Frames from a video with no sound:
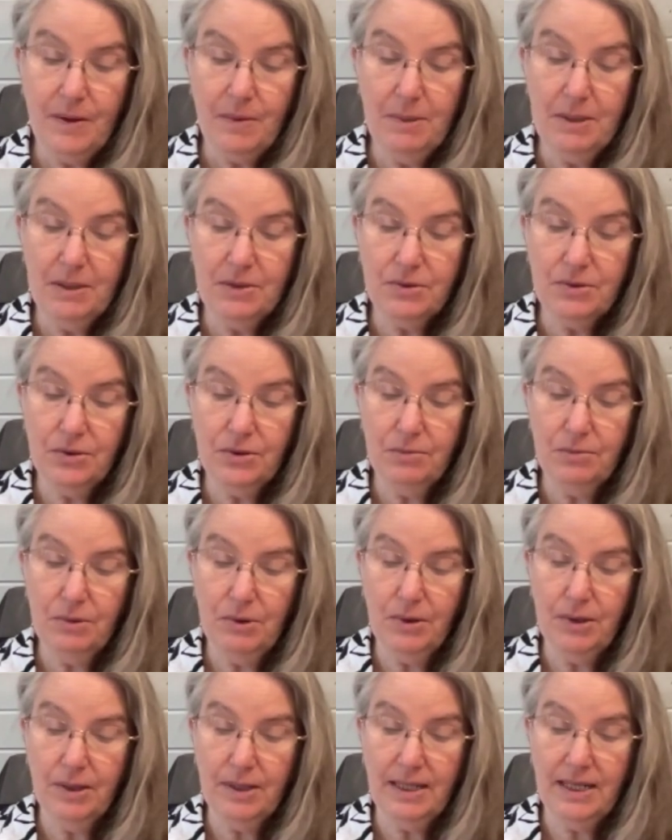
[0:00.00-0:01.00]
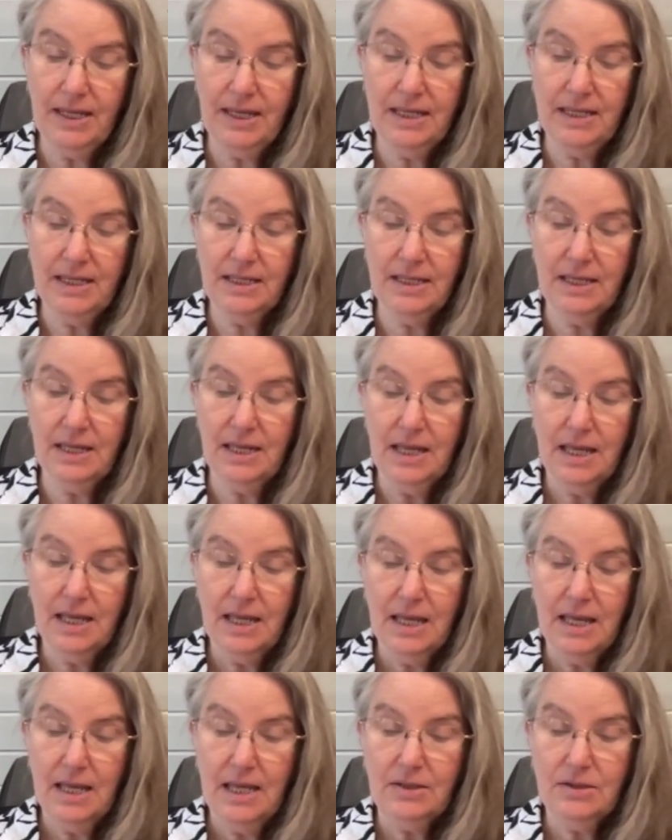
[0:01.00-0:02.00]
But turmoil
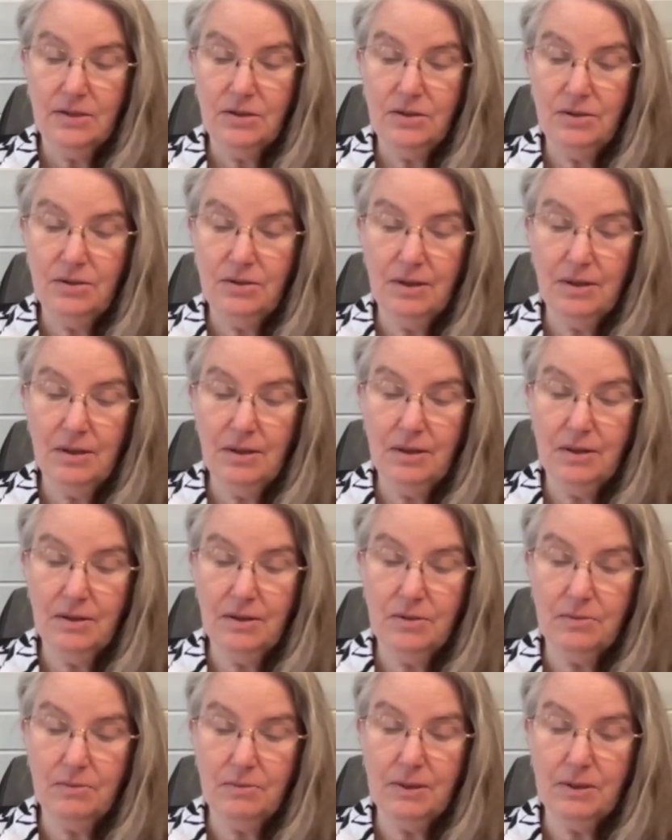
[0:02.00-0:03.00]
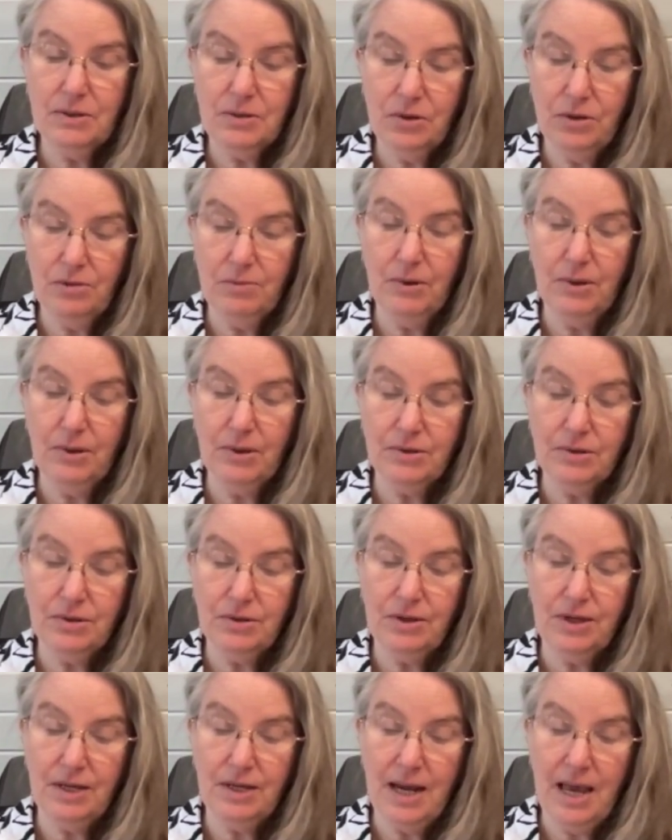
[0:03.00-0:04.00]
to
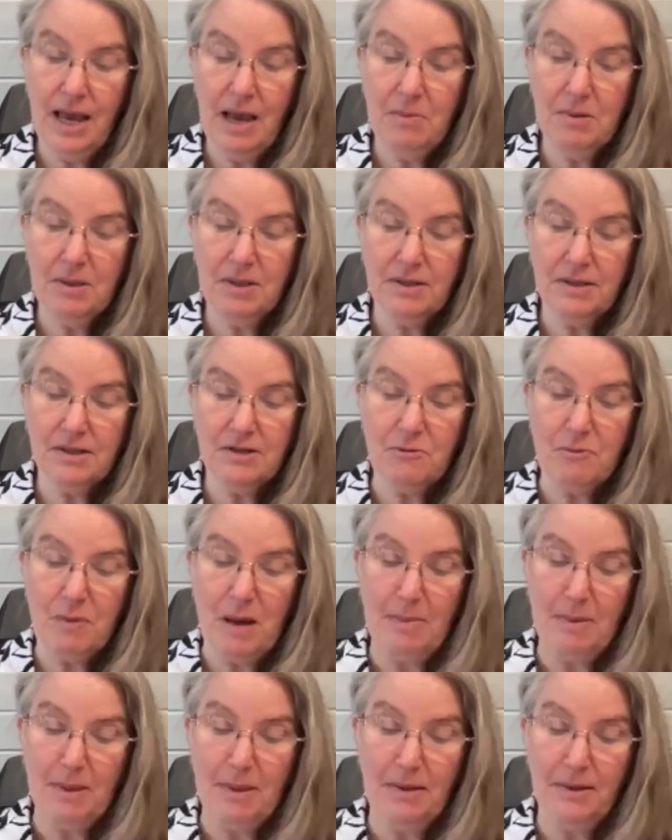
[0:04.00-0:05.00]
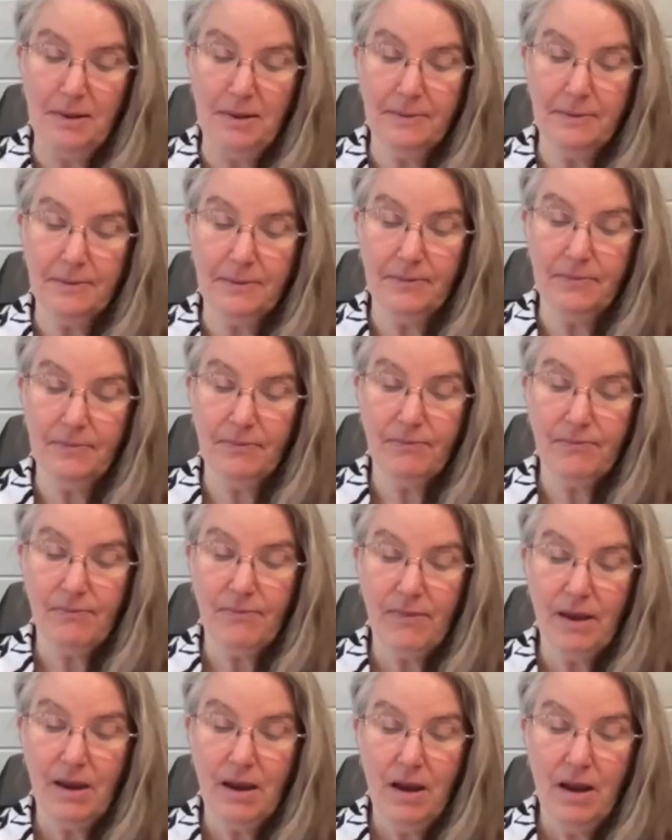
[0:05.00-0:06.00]
the inhabitants of Babylon.
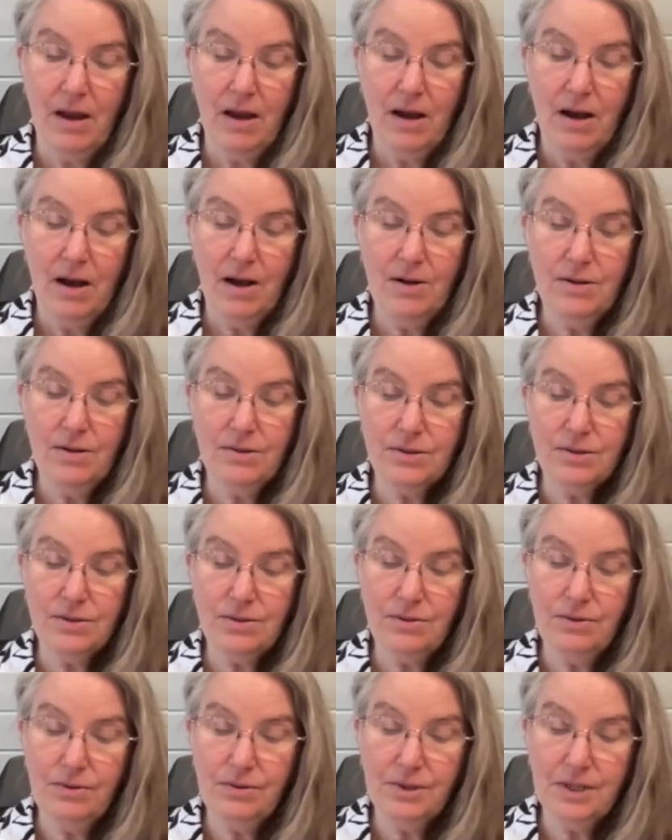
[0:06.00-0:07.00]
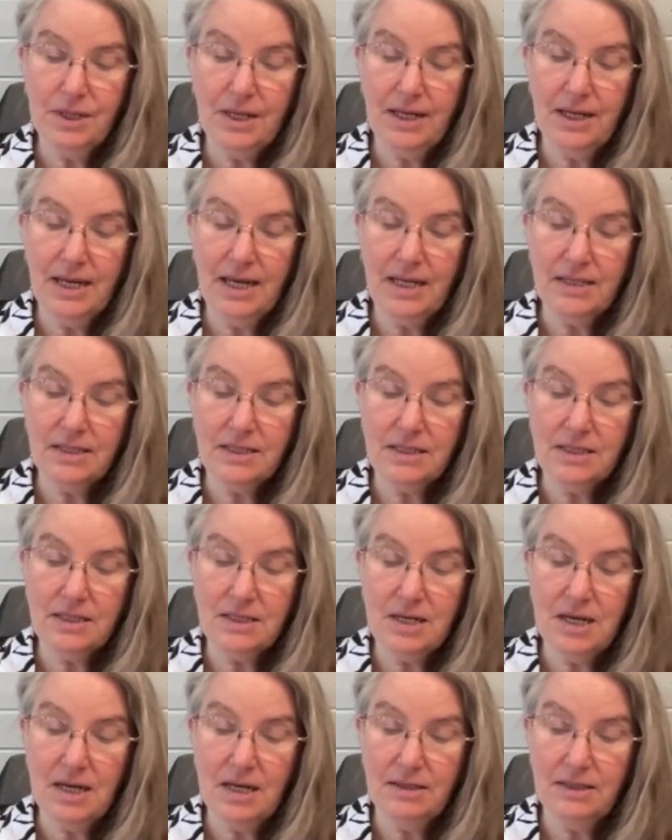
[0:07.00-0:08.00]
O sword against the
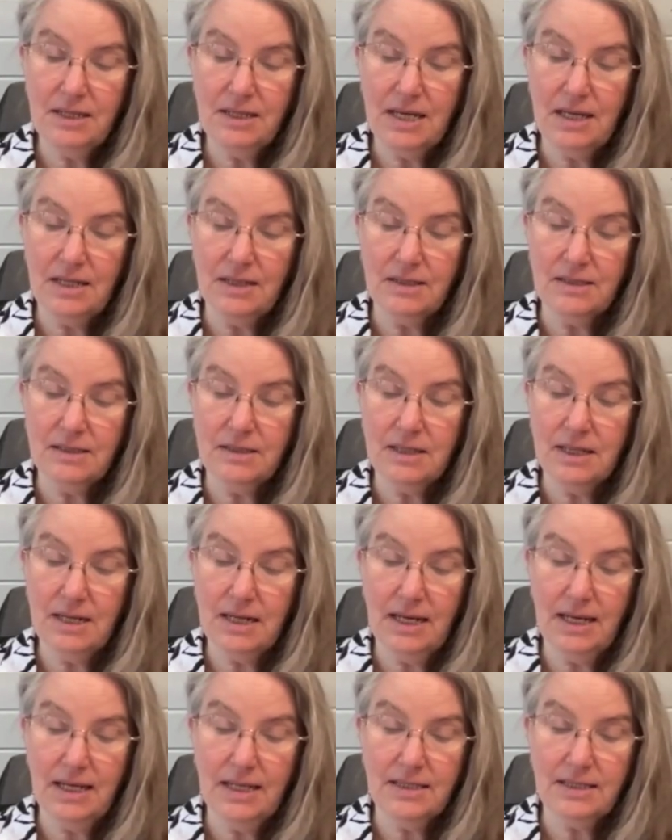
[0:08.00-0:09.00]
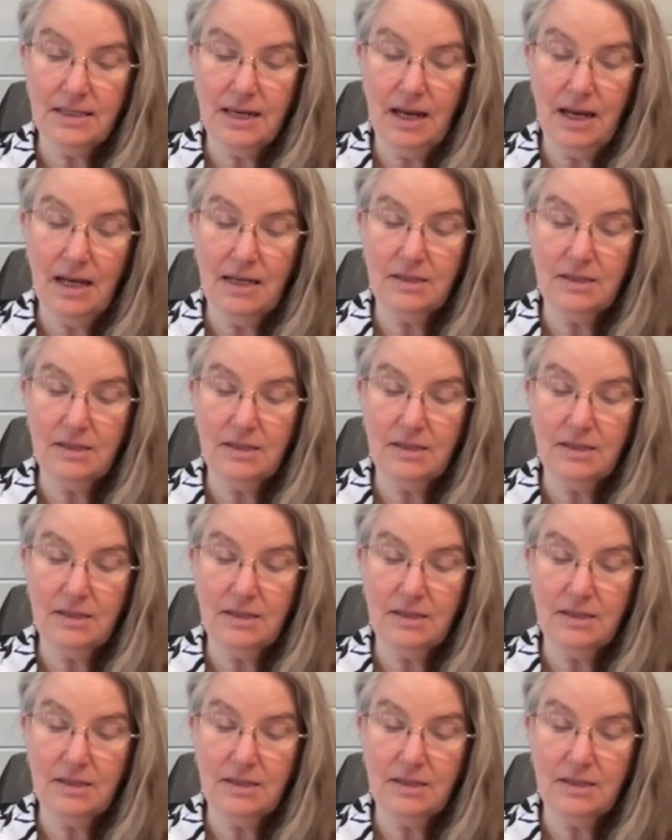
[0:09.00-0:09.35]
Chaldeans, declares